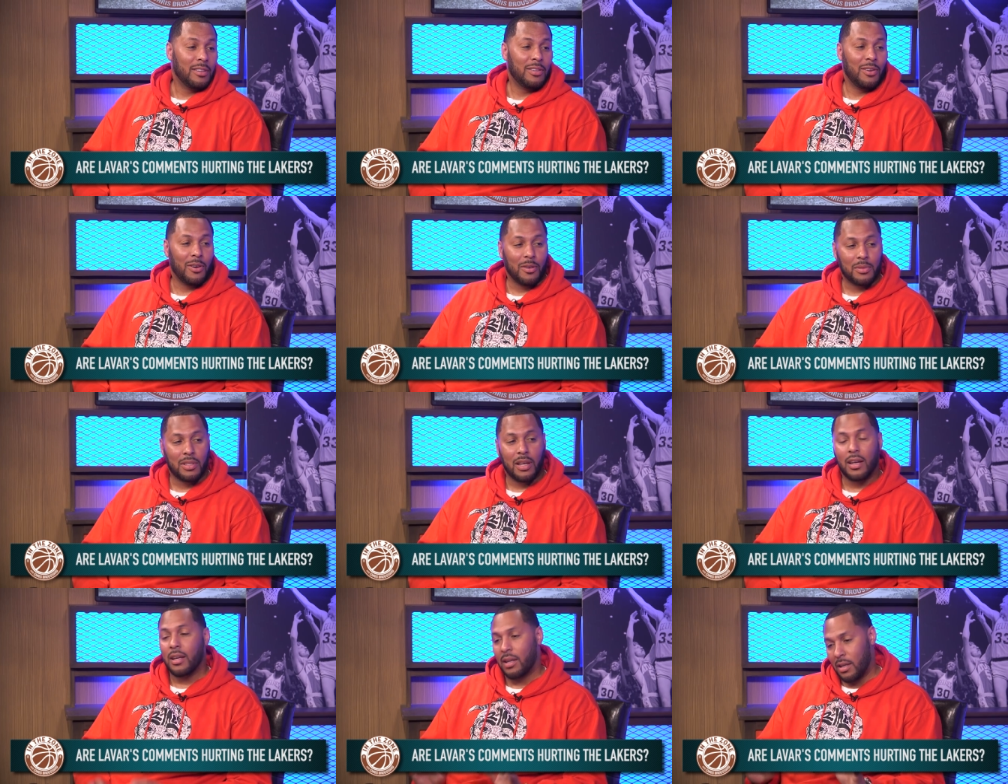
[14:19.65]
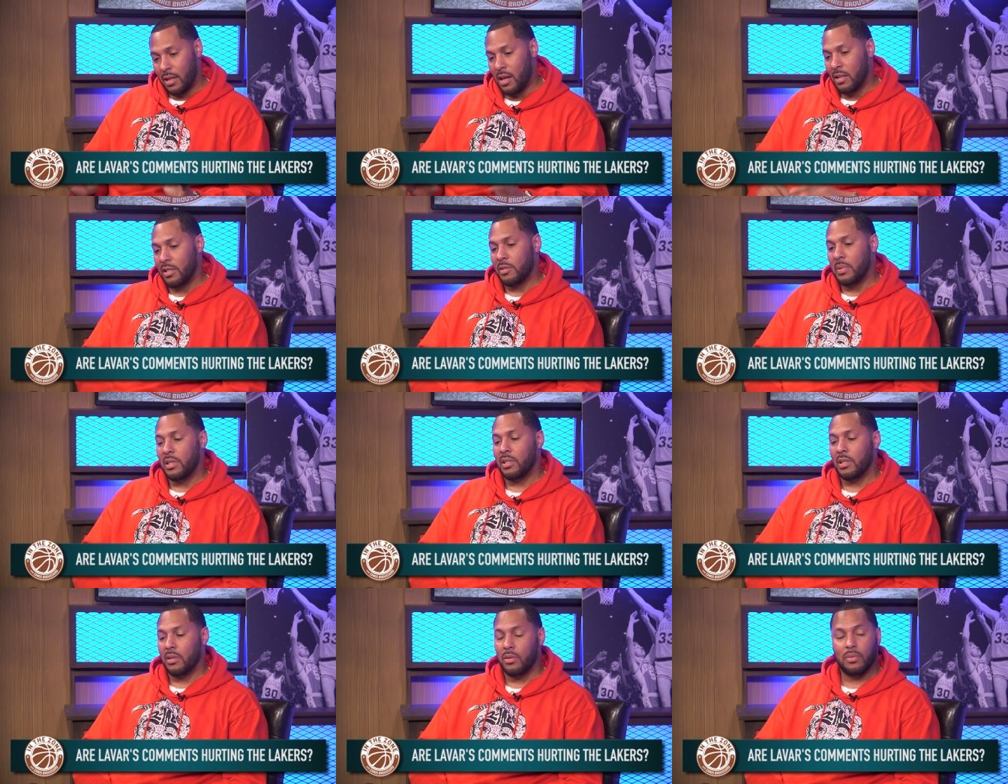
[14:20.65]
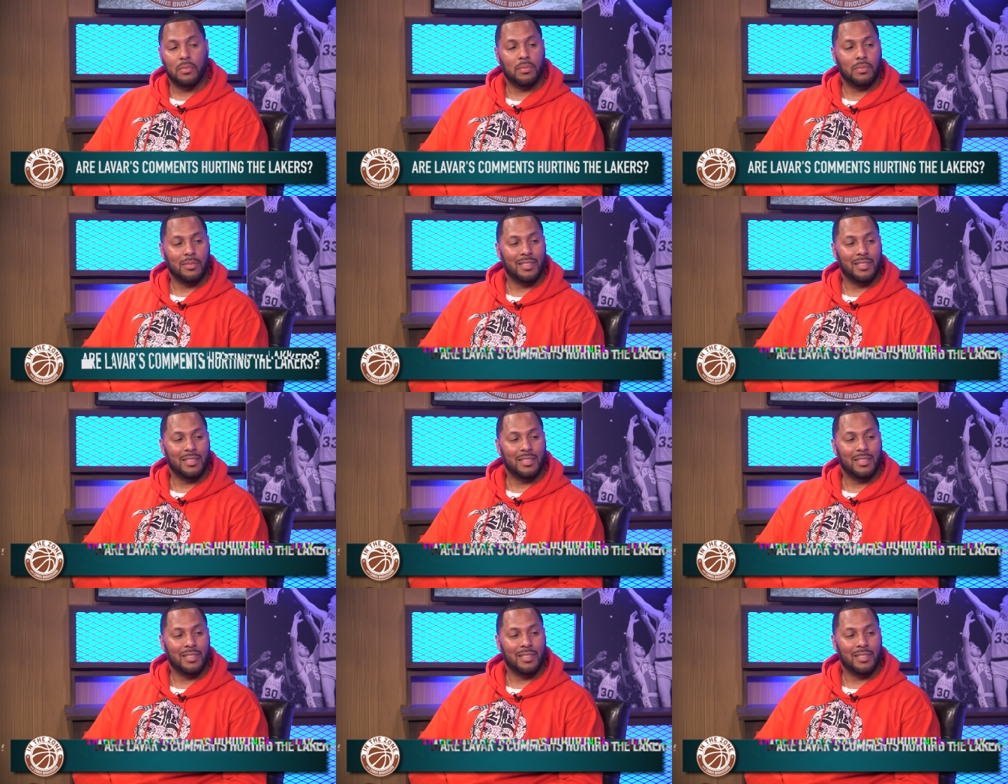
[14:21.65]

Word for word: You know what I'm saying, and, and just be chill. Stay in